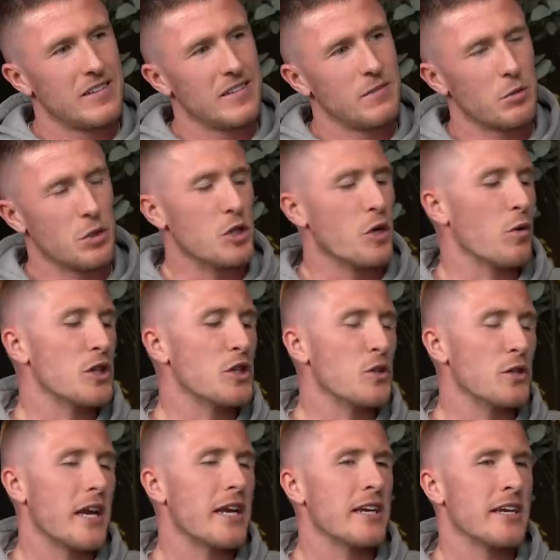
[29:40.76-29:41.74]
But you'd only
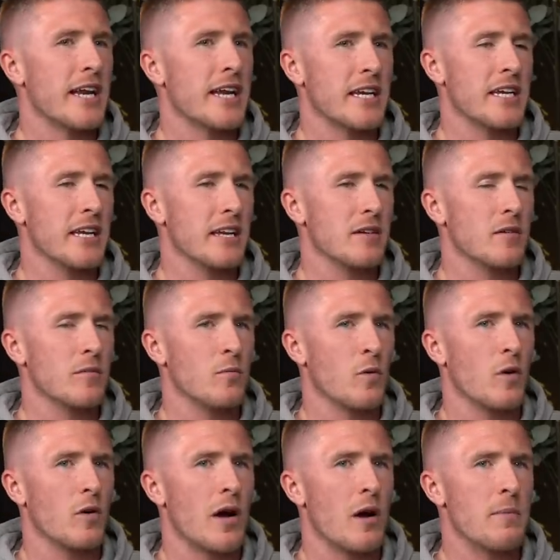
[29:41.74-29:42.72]
do that in like
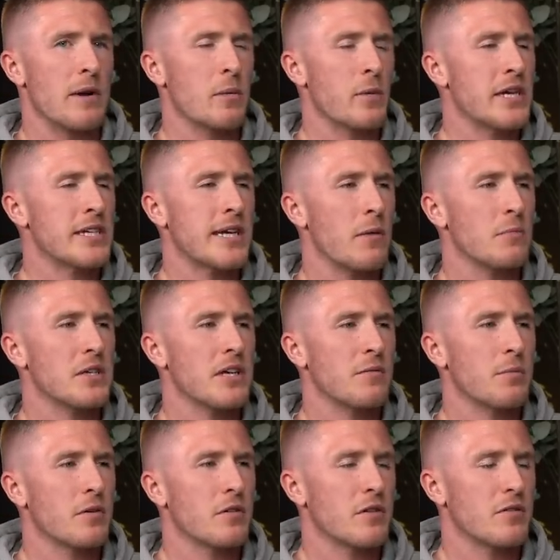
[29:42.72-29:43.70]
how many weeks camp do you have
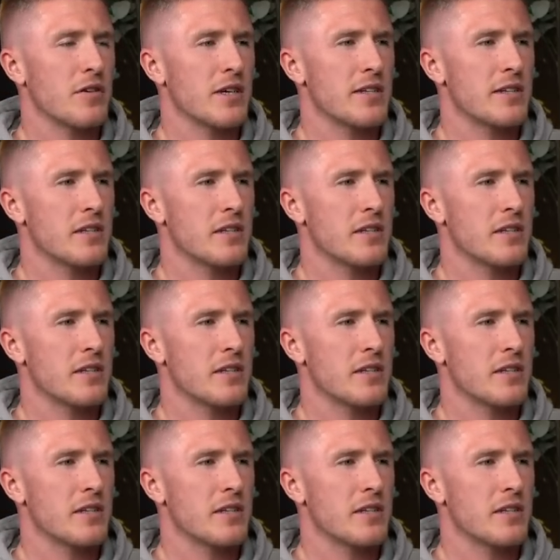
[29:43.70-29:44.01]
before a fight?